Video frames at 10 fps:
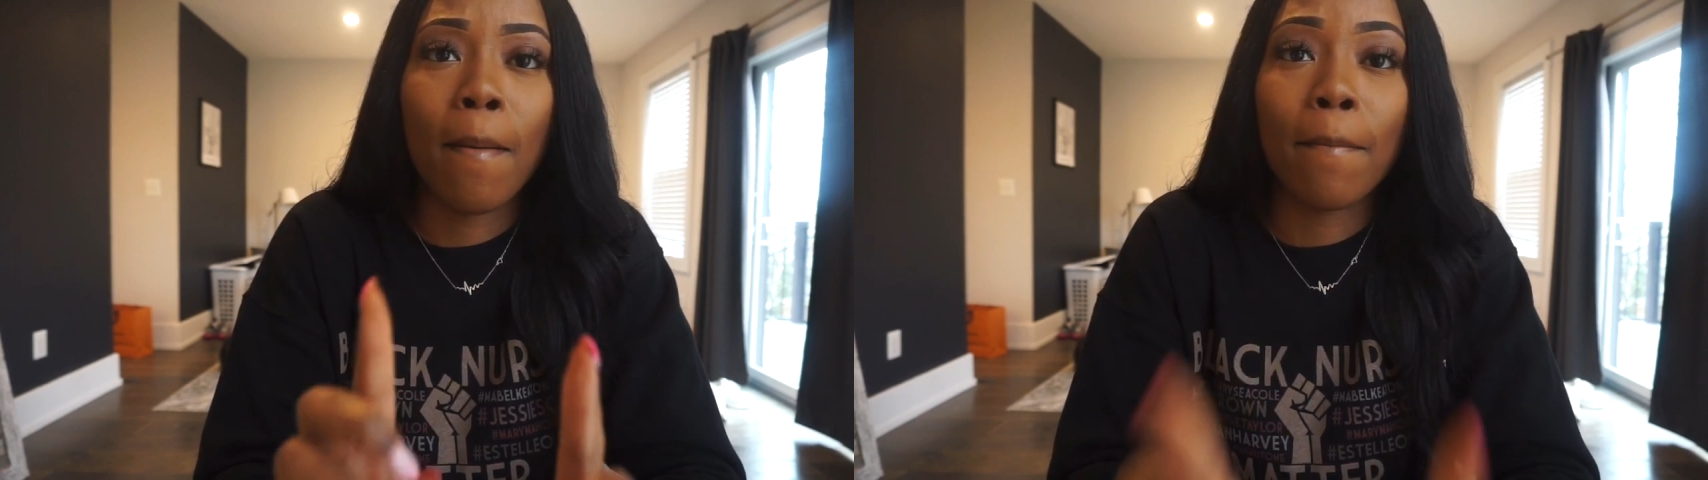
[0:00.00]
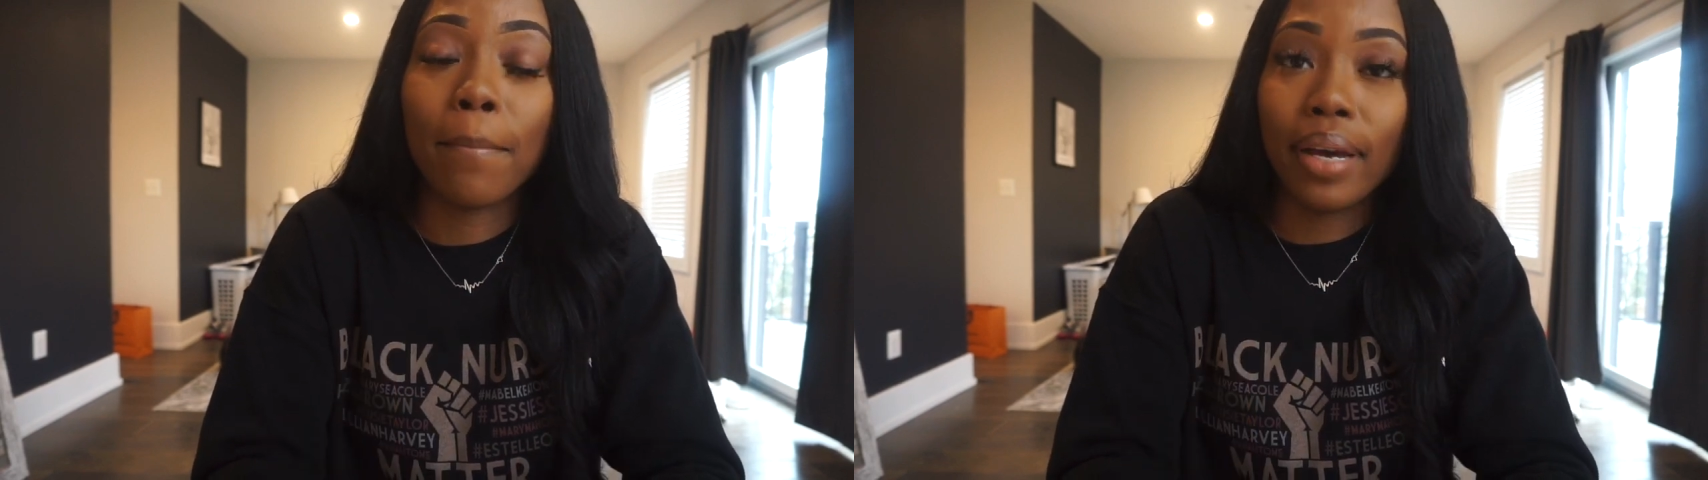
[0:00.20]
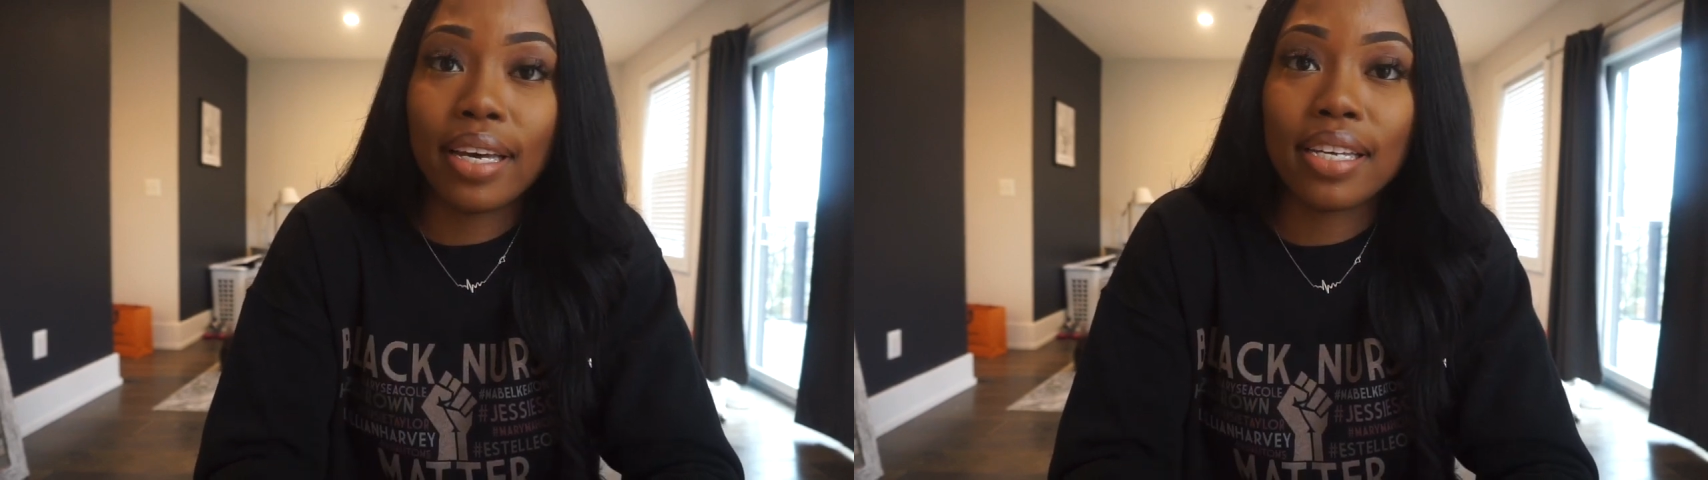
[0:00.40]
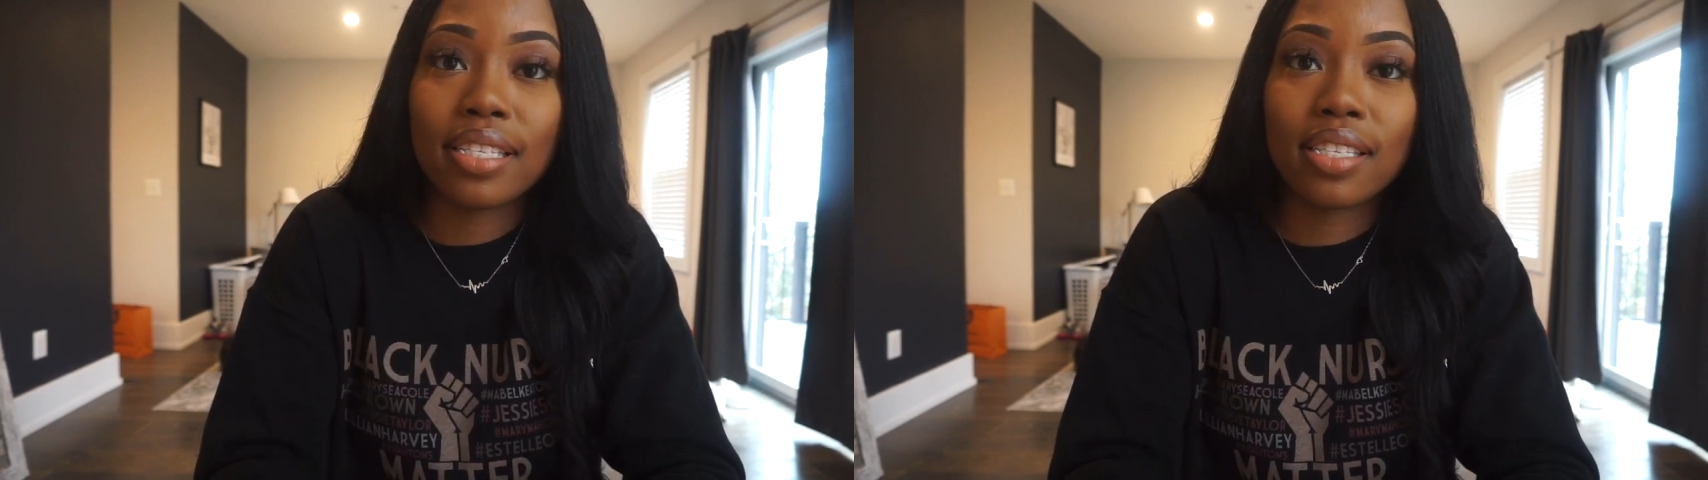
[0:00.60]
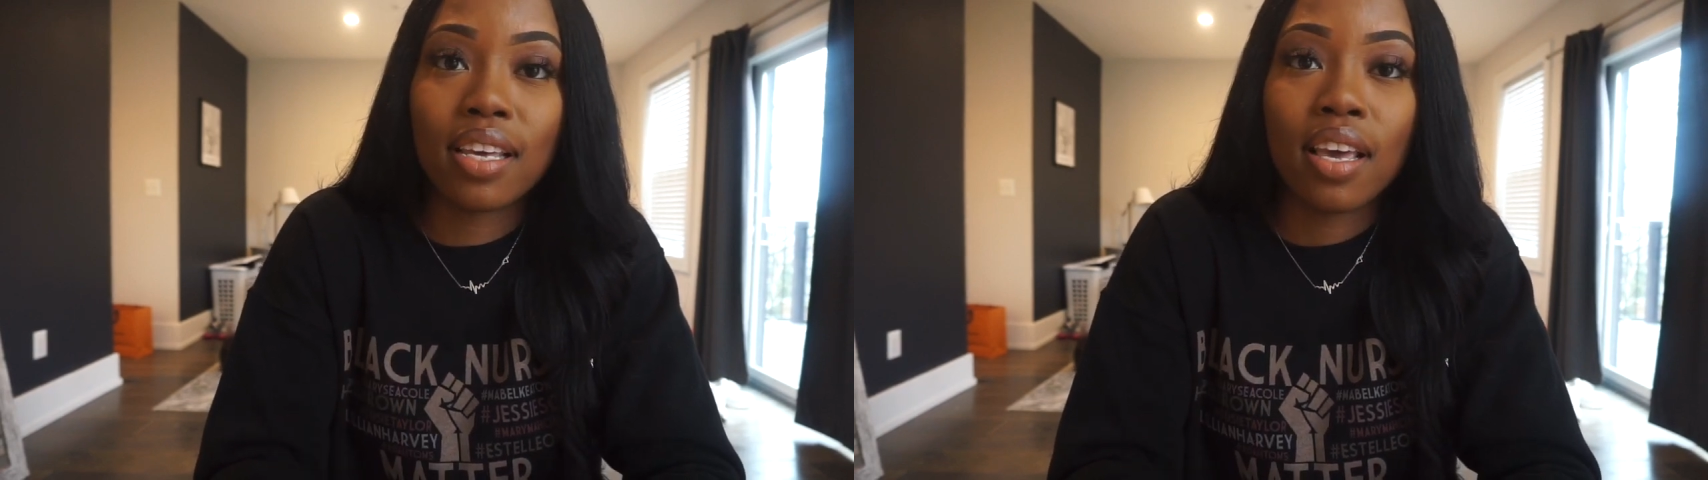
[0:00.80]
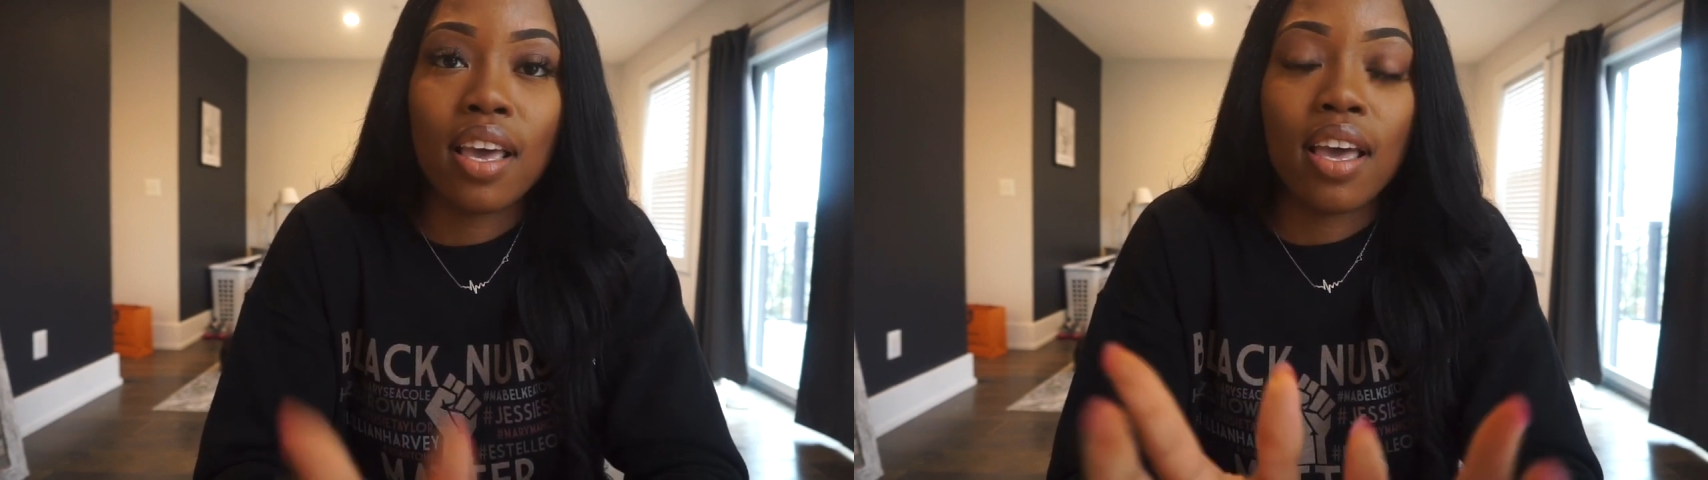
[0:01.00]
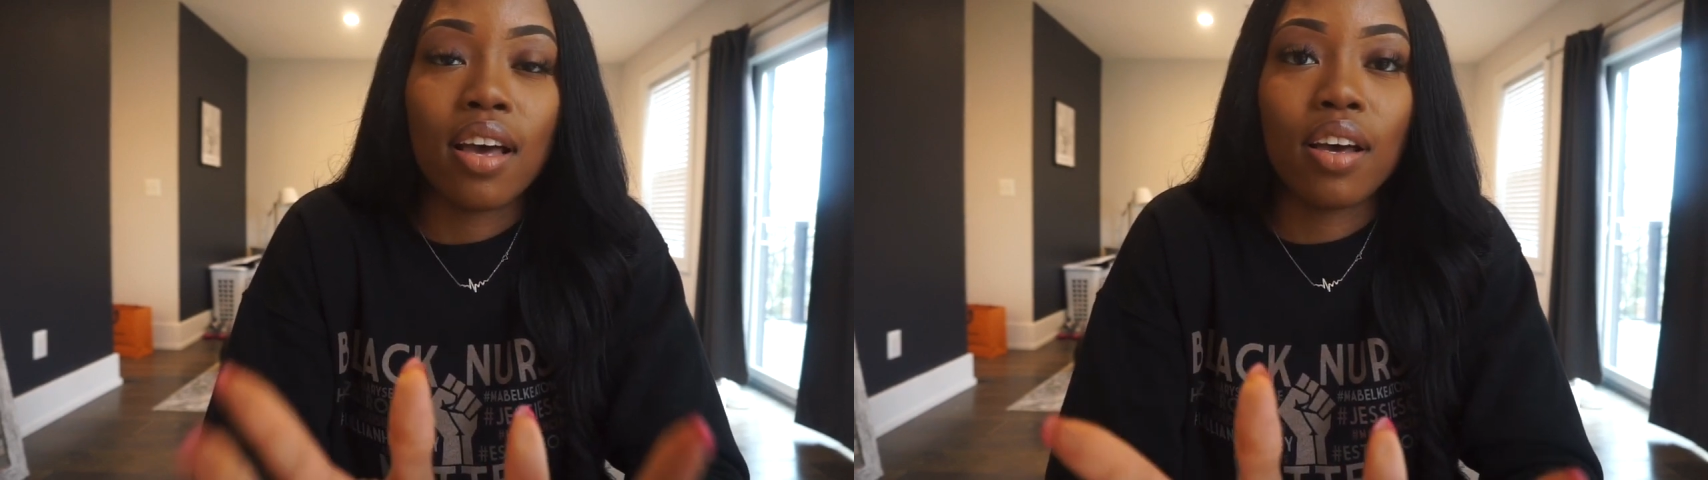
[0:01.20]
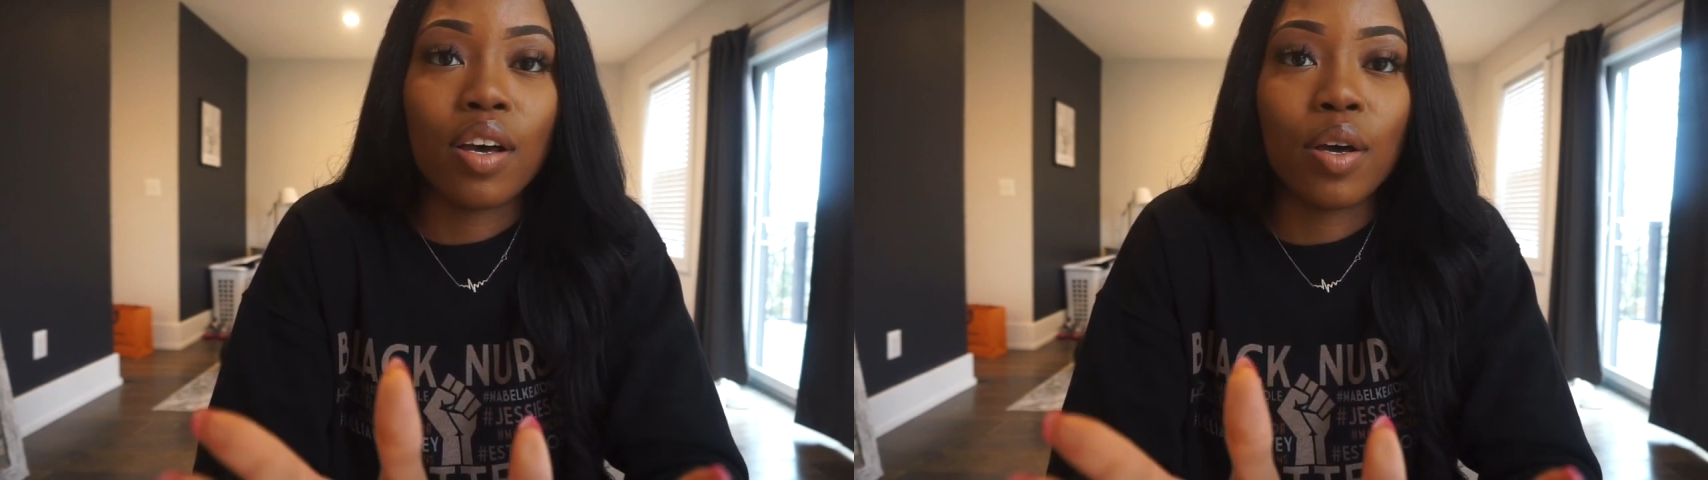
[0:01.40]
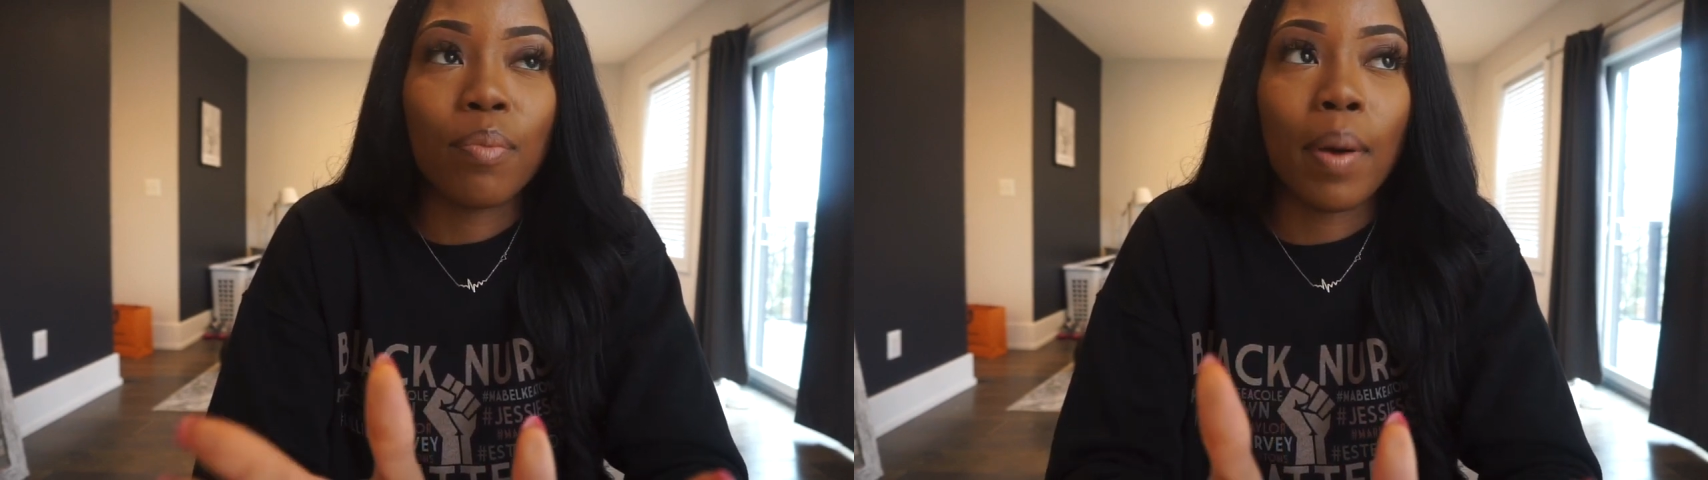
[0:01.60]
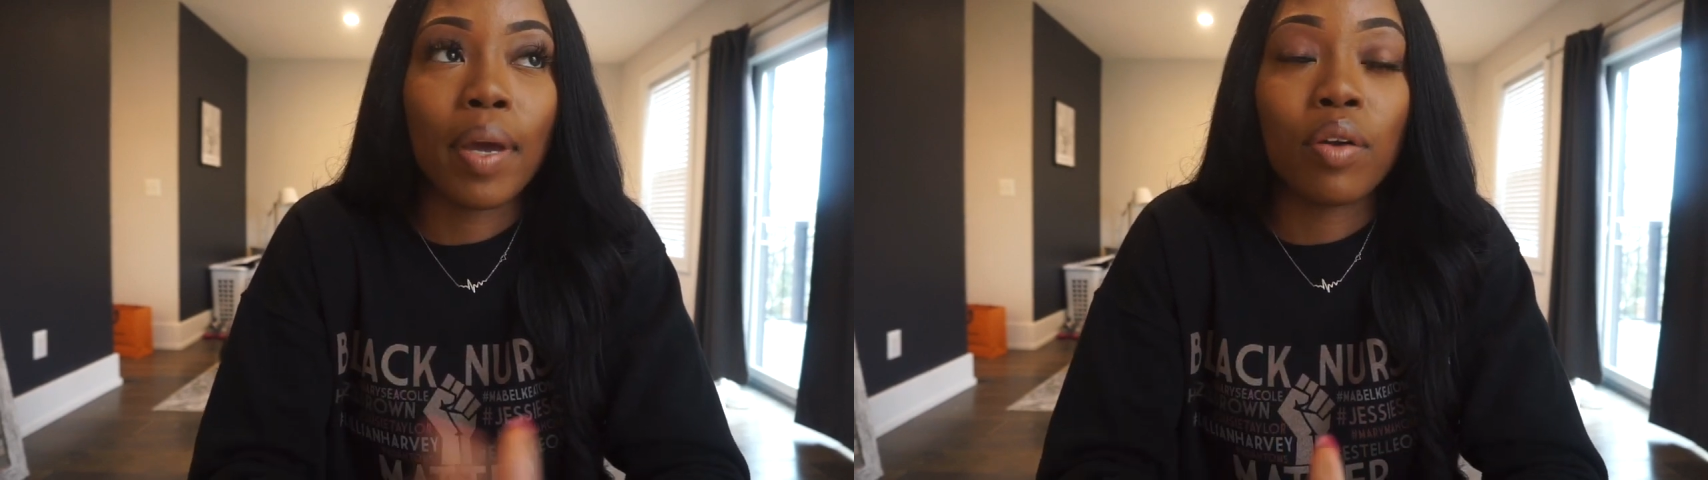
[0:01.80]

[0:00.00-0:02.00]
But I'm not